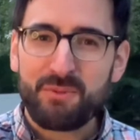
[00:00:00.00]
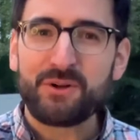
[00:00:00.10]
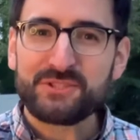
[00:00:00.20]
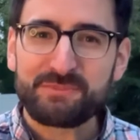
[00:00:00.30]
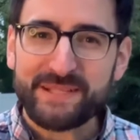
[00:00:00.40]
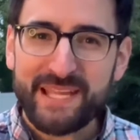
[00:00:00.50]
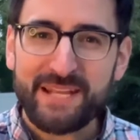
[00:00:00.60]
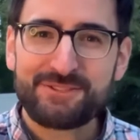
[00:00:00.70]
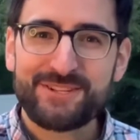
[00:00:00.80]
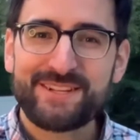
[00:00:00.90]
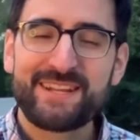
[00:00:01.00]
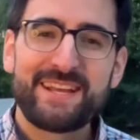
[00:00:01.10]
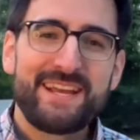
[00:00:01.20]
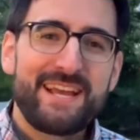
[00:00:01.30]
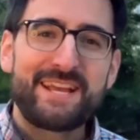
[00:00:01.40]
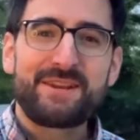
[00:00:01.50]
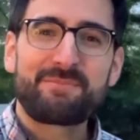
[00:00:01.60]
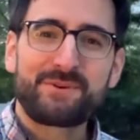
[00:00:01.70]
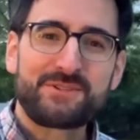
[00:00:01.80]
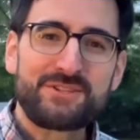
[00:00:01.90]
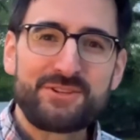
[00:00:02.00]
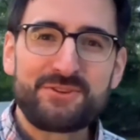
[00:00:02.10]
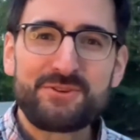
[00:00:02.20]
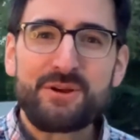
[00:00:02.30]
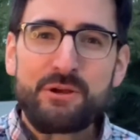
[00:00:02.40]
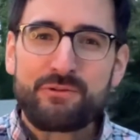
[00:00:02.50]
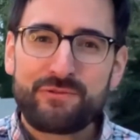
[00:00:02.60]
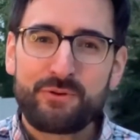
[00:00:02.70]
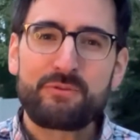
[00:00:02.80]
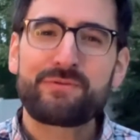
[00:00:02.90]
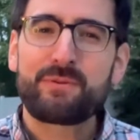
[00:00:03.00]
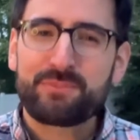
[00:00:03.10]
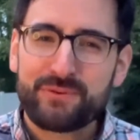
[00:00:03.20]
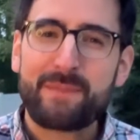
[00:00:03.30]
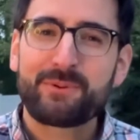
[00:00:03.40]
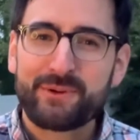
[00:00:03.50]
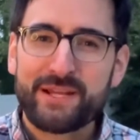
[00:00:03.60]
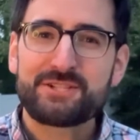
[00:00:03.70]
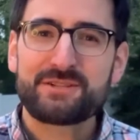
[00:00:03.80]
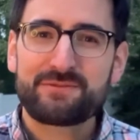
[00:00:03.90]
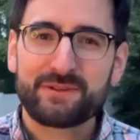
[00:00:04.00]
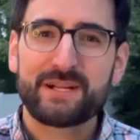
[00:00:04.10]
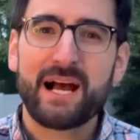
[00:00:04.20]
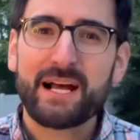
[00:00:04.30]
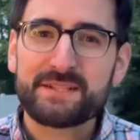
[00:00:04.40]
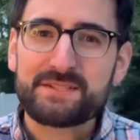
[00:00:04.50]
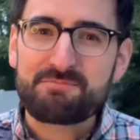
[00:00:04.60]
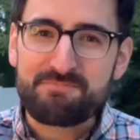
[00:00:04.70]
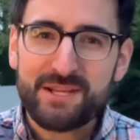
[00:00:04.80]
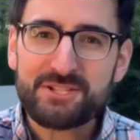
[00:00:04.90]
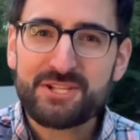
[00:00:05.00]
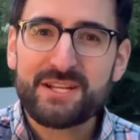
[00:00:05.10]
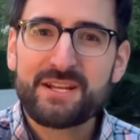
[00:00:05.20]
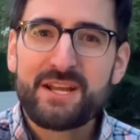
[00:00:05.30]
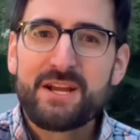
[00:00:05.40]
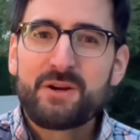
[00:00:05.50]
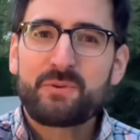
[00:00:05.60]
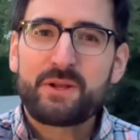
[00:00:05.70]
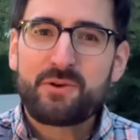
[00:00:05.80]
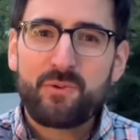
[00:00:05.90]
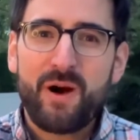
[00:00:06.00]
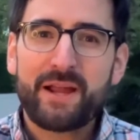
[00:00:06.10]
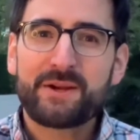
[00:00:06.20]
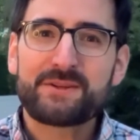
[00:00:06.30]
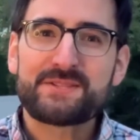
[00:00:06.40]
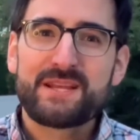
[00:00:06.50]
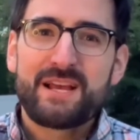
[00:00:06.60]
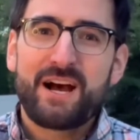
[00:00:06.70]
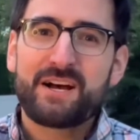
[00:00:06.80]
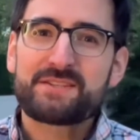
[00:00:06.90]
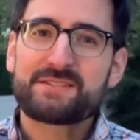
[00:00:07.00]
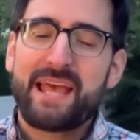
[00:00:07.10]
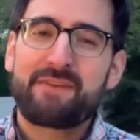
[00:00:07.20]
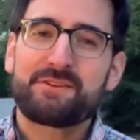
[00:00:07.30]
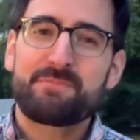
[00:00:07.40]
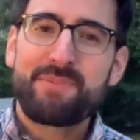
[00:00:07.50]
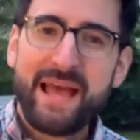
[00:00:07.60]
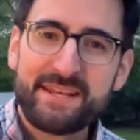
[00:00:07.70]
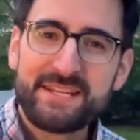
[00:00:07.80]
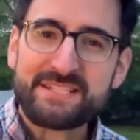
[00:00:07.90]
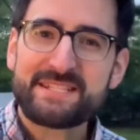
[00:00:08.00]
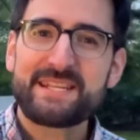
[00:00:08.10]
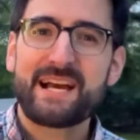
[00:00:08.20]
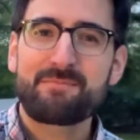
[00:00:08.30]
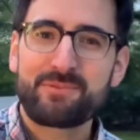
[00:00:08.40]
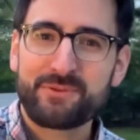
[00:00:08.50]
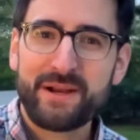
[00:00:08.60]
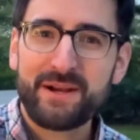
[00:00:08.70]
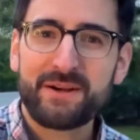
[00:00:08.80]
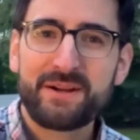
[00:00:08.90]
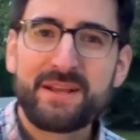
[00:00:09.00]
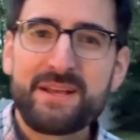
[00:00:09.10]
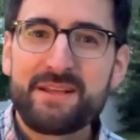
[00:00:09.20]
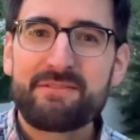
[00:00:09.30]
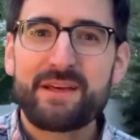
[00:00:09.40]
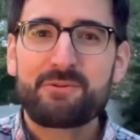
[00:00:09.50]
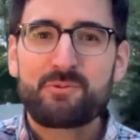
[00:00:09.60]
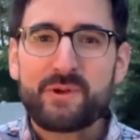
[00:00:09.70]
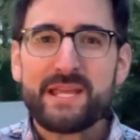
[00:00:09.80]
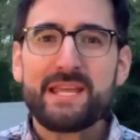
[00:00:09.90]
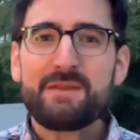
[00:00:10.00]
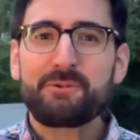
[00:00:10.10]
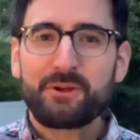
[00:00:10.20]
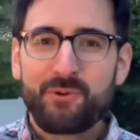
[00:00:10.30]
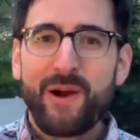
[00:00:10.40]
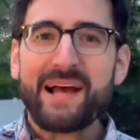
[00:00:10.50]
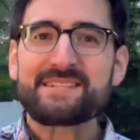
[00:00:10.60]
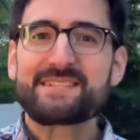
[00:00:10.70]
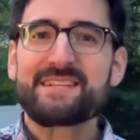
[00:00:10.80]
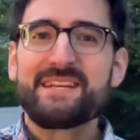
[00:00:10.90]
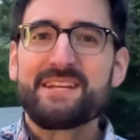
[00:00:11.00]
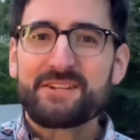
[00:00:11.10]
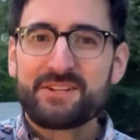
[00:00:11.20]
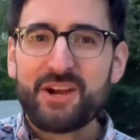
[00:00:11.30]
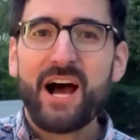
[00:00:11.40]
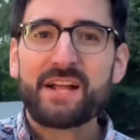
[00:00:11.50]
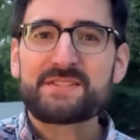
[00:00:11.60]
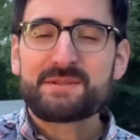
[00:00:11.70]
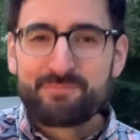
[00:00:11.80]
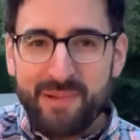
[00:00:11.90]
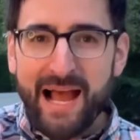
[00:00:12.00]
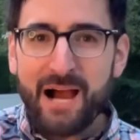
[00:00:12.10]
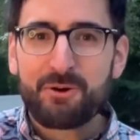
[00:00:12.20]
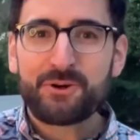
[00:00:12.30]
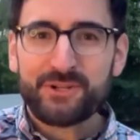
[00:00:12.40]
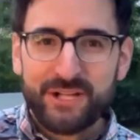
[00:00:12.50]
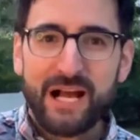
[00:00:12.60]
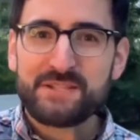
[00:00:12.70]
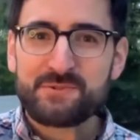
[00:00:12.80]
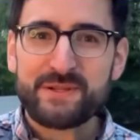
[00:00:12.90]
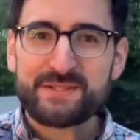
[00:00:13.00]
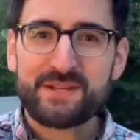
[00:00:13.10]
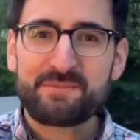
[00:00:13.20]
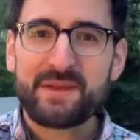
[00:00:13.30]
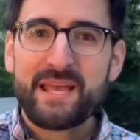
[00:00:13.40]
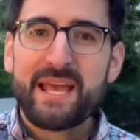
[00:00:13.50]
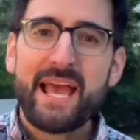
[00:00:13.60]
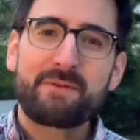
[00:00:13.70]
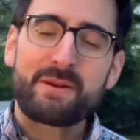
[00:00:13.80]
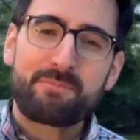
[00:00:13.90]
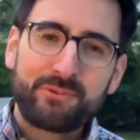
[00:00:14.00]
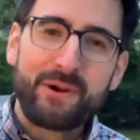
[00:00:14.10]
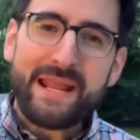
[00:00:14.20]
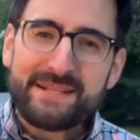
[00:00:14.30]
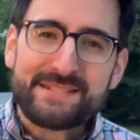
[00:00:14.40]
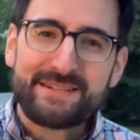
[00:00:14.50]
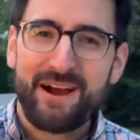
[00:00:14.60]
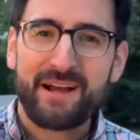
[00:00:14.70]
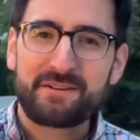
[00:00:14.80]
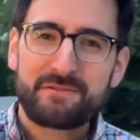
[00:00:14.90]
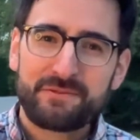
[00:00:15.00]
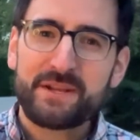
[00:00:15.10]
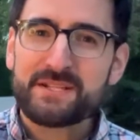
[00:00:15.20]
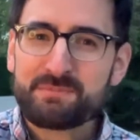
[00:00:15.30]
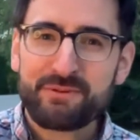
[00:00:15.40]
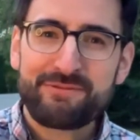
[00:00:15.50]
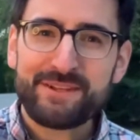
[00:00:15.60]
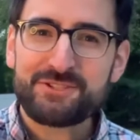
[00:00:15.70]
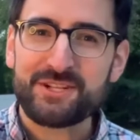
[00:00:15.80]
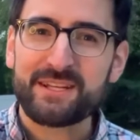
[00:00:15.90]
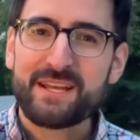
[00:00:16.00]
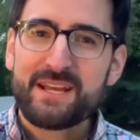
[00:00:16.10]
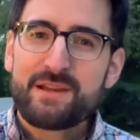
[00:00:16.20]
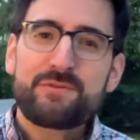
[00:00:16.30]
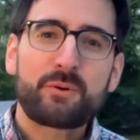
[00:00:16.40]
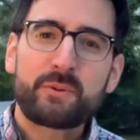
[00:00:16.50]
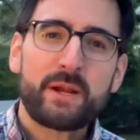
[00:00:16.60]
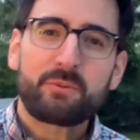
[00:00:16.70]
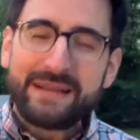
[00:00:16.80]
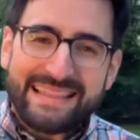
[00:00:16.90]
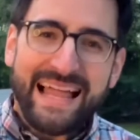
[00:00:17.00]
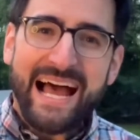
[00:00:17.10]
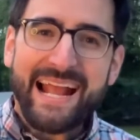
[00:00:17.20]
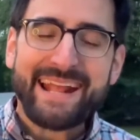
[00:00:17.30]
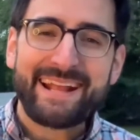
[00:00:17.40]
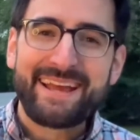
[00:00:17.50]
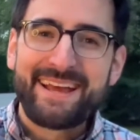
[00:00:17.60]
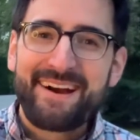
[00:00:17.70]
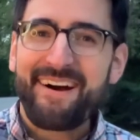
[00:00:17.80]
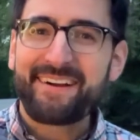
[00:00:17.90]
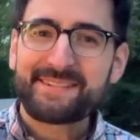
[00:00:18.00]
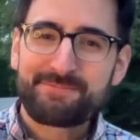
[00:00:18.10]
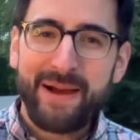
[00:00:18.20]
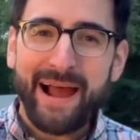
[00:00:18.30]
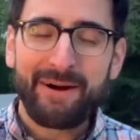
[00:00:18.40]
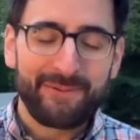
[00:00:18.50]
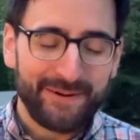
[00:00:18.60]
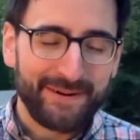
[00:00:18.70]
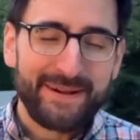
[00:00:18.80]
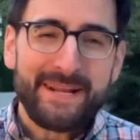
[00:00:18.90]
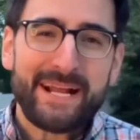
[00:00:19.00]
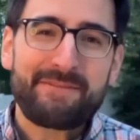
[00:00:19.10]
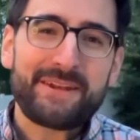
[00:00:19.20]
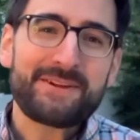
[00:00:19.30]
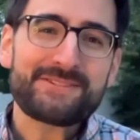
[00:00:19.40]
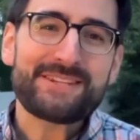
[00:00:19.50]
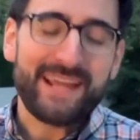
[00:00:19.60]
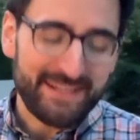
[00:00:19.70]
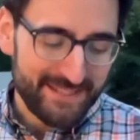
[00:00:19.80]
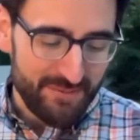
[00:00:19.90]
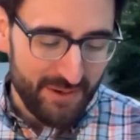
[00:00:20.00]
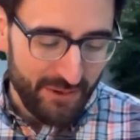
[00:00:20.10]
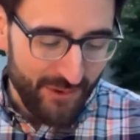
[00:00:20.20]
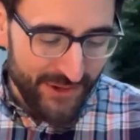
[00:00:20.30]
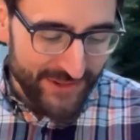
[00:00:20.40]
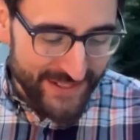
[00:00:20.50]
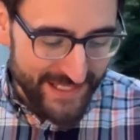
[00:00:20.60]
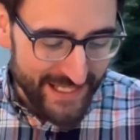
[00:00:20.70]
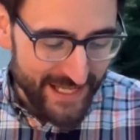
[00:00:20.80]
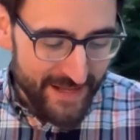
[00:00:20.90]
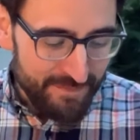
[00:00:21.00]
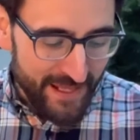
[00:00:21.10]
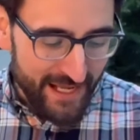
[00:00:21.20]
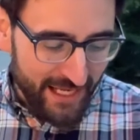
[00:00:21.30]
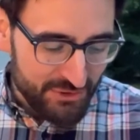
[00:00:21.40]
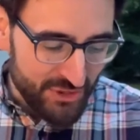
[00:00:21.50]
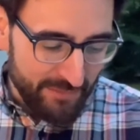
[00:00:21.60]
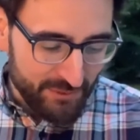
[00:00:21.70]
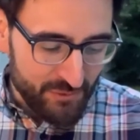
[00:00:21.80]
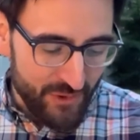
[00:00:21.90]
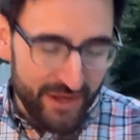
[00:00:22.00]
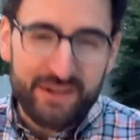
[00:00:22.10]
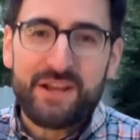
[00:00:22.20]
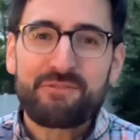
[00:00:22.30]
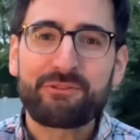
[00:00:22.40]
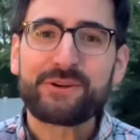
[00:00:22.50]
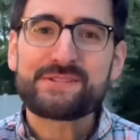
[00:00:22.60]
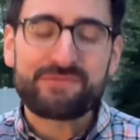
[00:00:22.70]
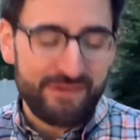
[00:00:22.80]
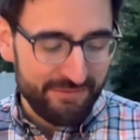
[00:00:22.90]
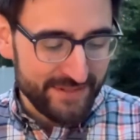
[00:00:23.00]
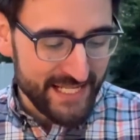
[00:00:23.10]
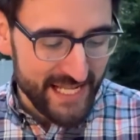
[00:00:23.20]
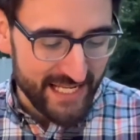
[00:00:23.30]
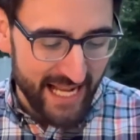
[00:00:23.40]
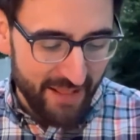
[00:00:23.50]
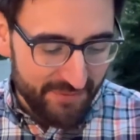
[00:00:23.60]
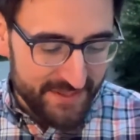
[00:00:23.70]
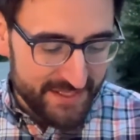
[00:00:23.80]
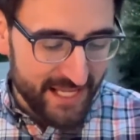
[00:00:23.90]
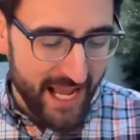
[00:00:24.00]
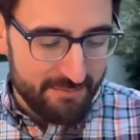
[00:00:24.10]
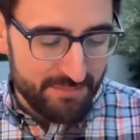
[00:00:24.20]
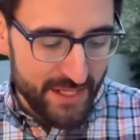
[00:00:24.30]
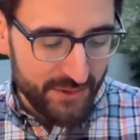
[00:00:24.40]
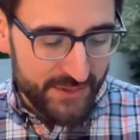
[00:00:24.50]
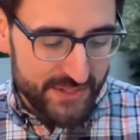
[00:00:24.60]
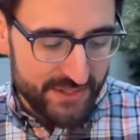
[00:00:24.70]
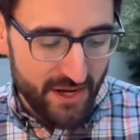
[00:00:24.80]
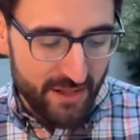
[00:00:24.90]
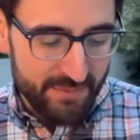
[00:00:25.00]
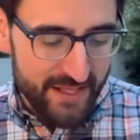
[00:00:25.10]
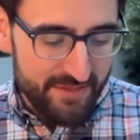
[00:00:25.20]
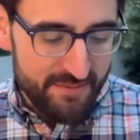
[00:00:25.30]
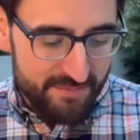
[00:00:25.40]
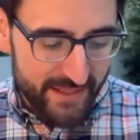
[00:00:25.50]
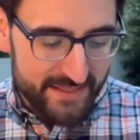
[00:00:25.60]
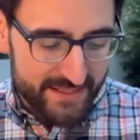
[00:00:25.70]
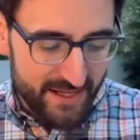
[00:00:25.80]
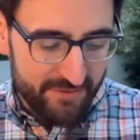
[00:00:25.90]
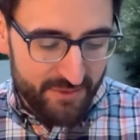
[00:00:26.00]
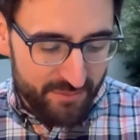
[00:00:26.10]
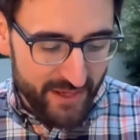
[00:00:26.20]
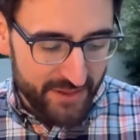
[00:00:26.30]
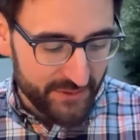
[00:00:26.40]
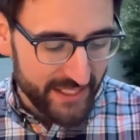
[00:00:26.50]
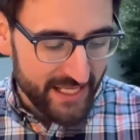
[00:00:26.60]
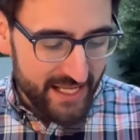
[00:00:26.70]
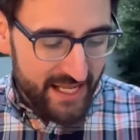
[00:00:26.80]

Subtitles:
multiplication. And number two, fruitful preparation for God's mission requires us to have a dependency on prayer, that we request God's power, God's wisdom, and we praise God for his provision, for we are relying on his power. And then here's the next step here. I want you to see in Acts chapter 1, verse 15. At this time, Peter stood up in the midst of the brethren.